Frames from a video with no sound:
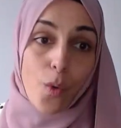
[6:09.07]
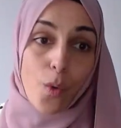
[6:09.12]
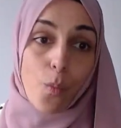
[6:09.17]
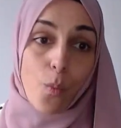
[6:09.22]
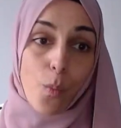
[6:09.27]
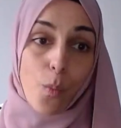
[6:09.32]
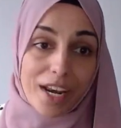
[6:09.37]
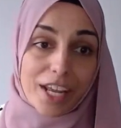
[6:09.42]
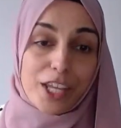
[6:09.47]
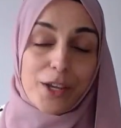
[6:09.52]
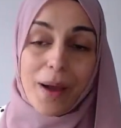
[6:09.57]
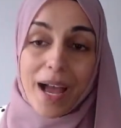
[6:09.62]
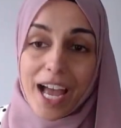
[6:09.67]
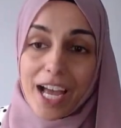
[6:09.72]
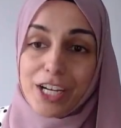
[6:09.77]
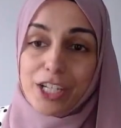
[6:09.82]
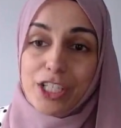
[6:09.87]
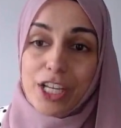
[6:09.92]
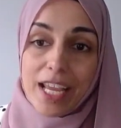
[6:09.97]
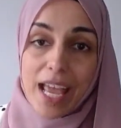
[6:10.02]
When are you
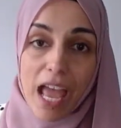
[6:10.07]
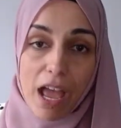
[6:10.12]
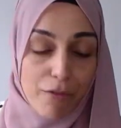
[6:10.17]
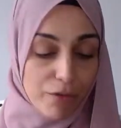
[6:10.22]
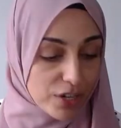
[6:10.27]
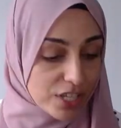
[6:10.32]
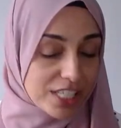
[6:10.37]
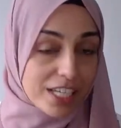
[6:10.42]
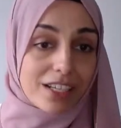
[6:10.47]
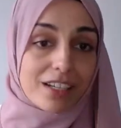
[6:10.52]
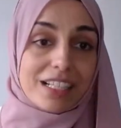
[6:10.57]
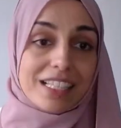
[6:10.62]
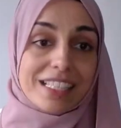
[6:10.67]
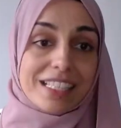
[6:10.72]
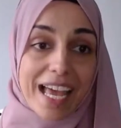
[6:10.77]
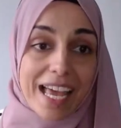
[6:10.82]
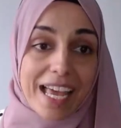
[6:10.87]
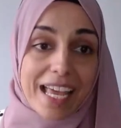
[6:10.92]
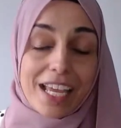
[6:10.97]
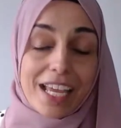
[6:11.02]
actually every single
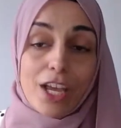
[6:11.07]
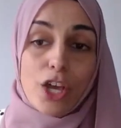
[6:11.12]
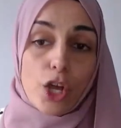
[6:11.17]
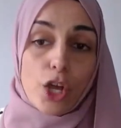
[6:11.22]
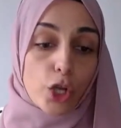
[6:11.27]
day